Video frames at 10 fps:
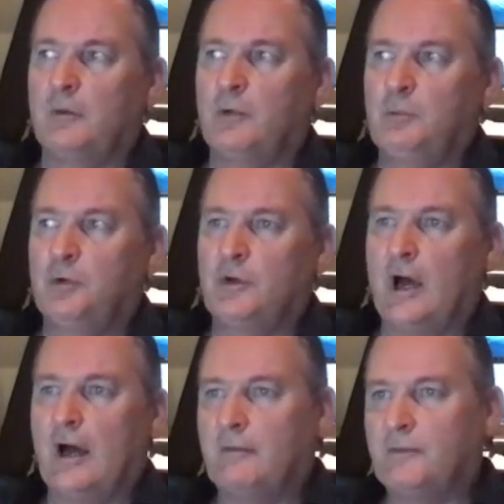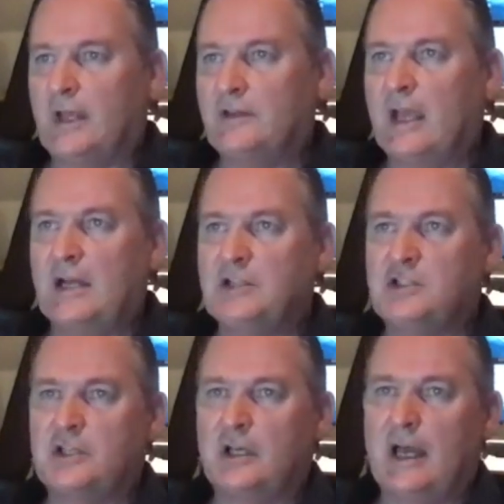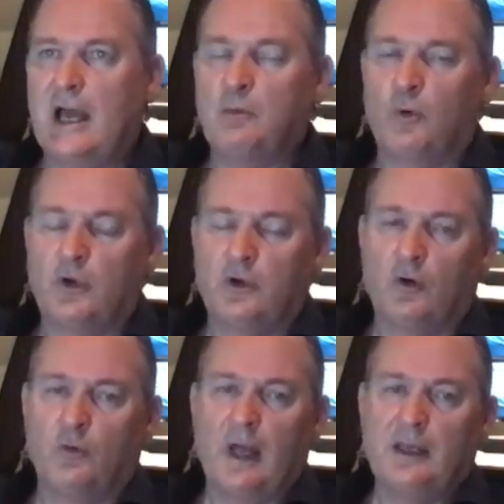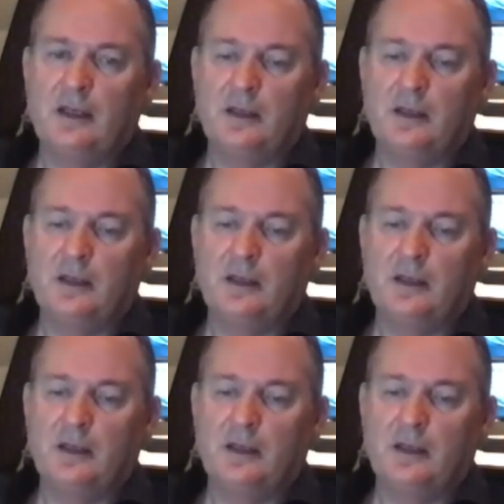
We put half of that cash at work already.